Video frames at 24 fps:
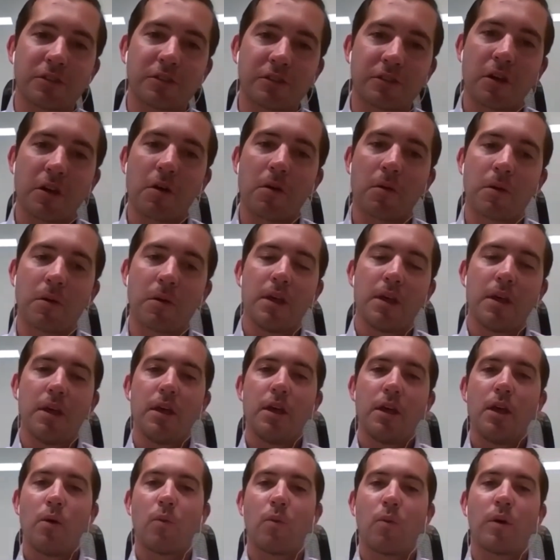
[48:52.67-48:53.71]
So
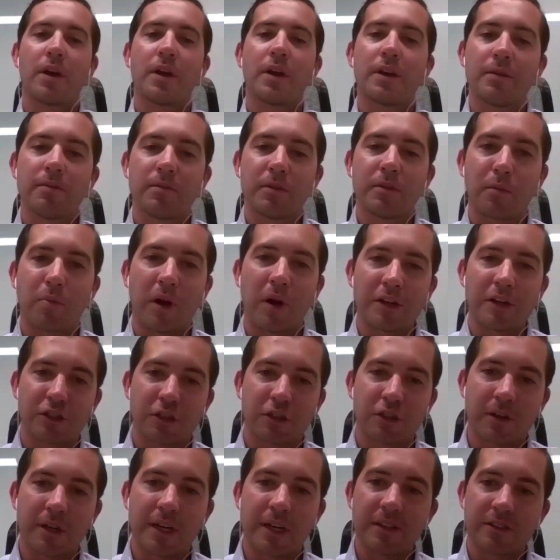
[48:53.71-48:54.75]
when the
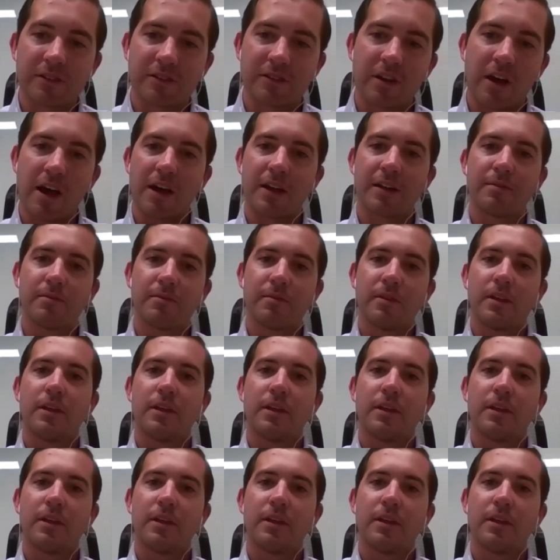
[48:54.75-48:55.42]
pressure inside